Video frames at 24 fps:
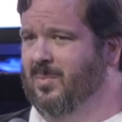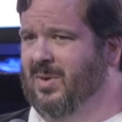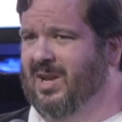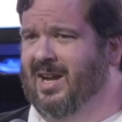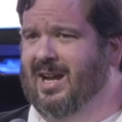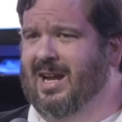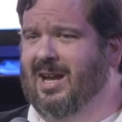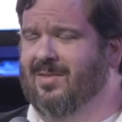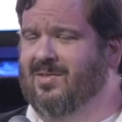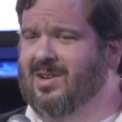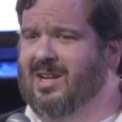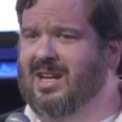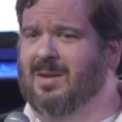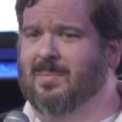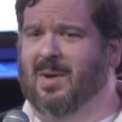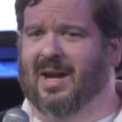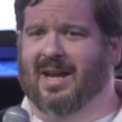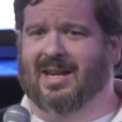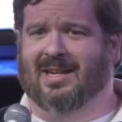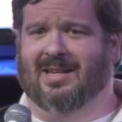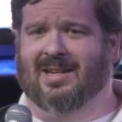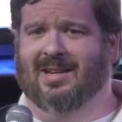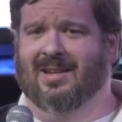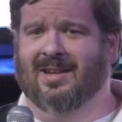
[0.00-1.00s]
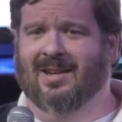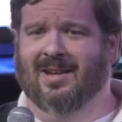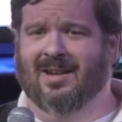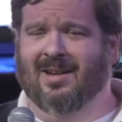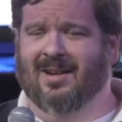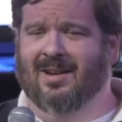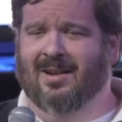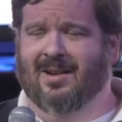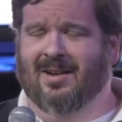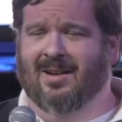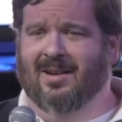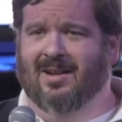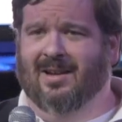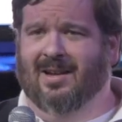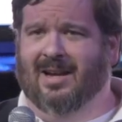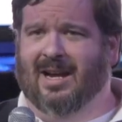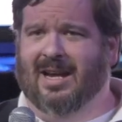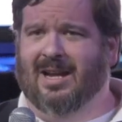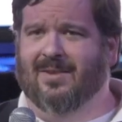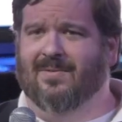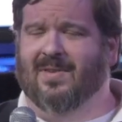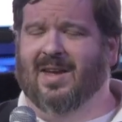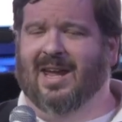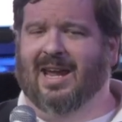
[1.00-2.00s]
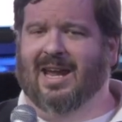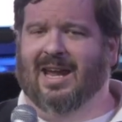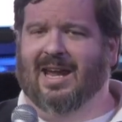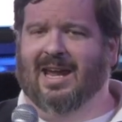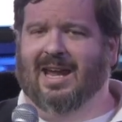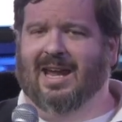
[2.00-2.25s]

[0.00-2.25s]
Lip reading: But I have an e-bike. I have